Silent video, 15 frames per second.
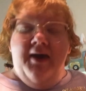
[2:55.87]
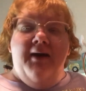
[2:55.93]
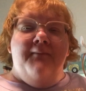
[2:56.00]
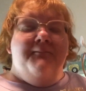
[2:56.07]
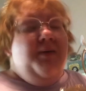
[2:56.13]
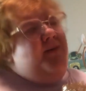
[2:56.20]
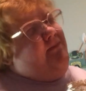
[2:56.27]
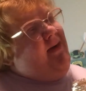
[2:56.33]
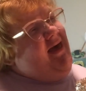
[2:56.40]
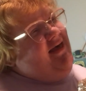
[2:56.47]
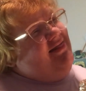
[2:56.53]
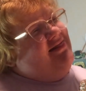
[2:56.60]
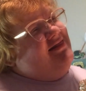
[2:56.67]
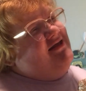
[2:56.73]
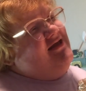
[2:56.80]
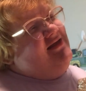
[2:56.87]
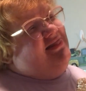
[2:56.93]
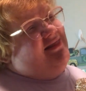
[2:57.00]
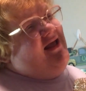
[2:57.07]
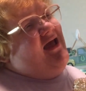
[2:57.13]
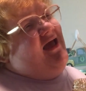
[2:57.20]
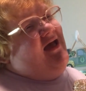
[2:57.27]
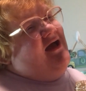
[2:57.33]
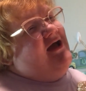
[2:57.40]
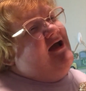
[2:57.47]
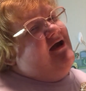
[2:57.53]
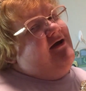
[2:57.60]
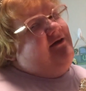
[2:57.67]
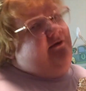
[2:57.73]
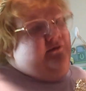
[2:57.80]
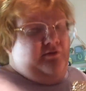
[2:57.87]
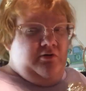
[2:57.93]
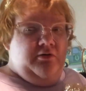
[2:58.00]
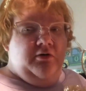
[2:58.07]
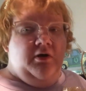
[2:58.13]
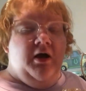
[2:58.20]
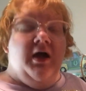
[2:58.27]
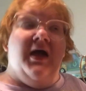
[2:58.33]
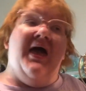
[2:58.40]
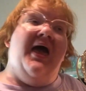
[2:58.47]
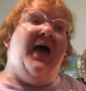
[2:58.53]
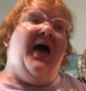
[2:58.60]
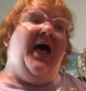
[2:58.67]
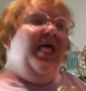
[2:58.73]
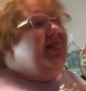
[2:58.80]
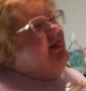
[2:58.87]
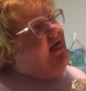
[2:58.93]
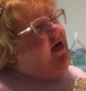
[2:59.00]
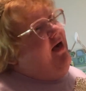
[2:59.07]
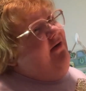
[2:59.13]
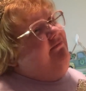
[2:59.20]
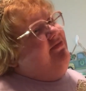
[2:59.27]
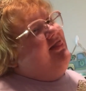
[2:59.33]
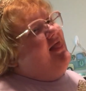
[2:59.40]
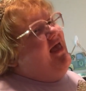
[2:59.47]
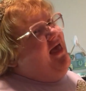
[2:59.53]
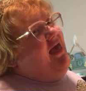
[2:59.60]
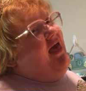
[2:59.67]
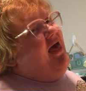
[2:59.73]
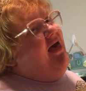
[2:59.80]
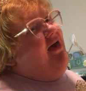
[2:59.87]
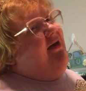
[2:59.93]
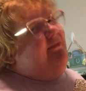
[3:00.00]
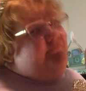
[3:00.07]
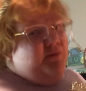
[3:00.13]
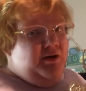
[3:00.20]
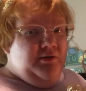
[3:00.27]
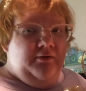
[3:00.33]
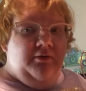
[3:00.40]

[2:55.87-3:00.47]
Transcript: My besties there. I love them.